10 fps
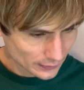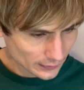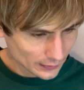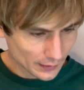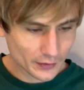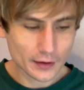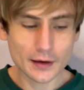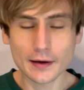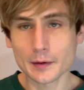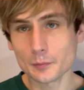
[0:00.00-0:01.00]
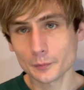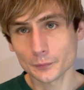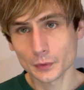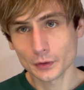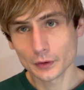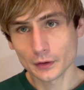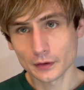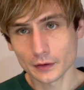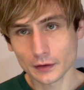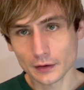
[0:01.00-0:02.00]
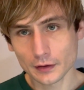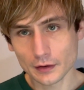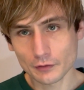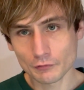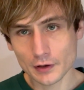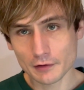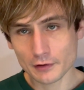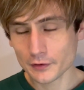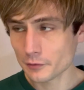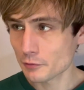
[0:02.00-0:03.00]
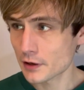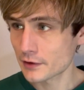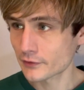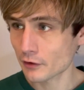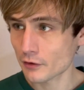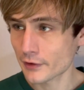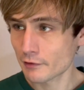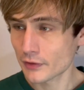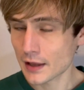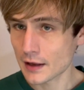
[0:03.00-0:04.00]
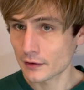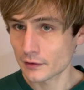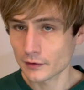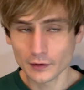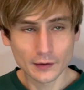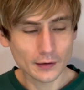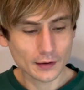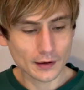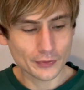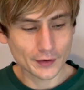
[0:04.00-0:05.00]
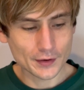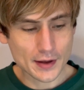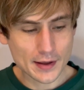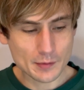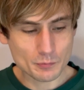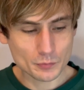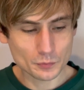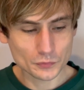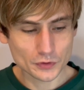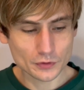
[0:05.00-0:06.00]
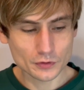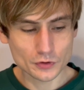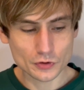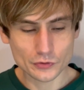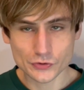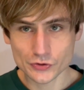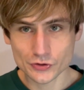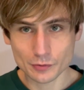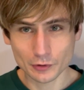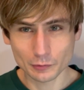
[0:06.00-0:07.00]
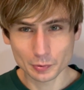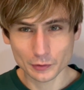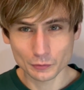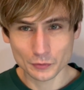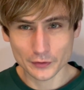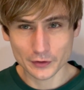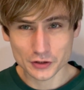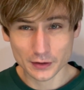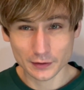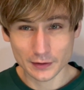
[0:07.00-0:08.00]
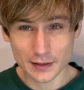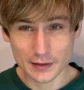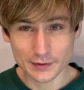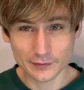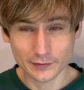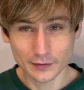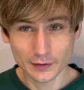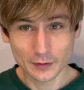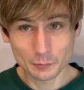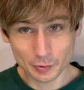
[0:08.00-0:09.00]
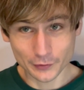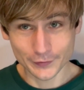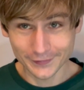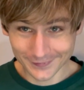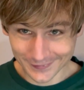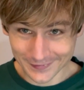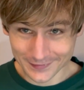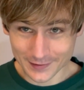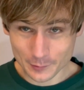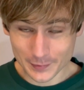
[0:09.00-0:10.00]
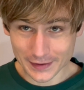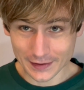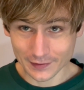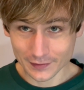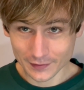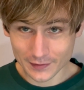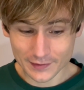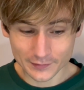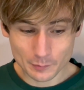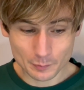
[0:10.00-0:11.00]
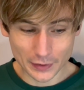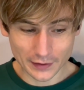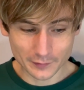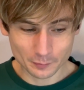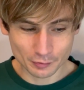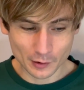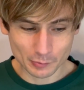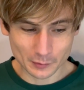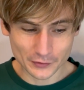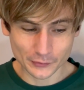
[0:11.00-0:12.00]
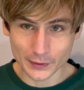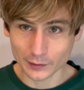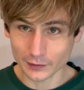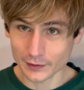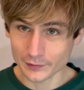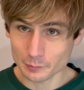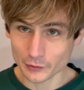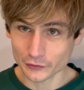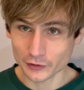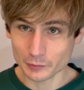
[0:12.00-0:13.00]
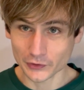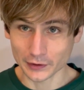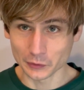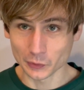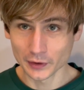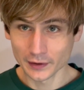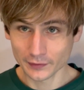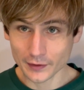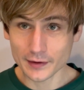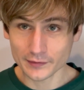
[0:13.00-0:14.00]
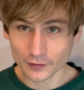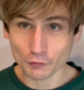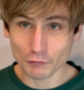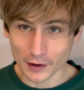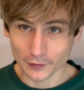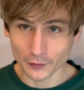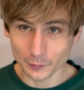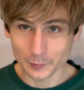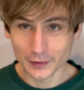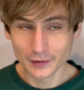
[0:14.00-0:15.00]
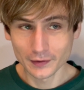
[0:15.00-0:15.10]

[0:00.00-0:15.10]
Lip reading: having a name, really random reads, I got there in the end, and the name does sum up what the channel is, but as I said at the beginning, there's the big problem as well. Is a BookTube channel that is so random